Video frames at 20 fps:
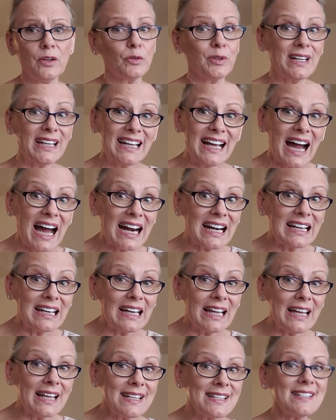
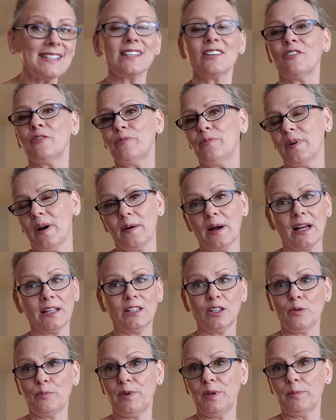regardless if
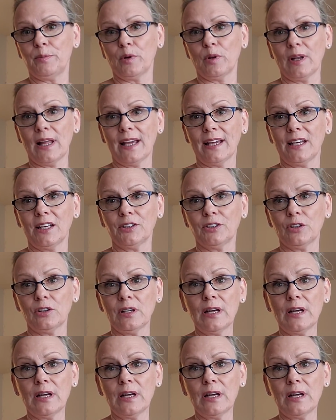other people like it or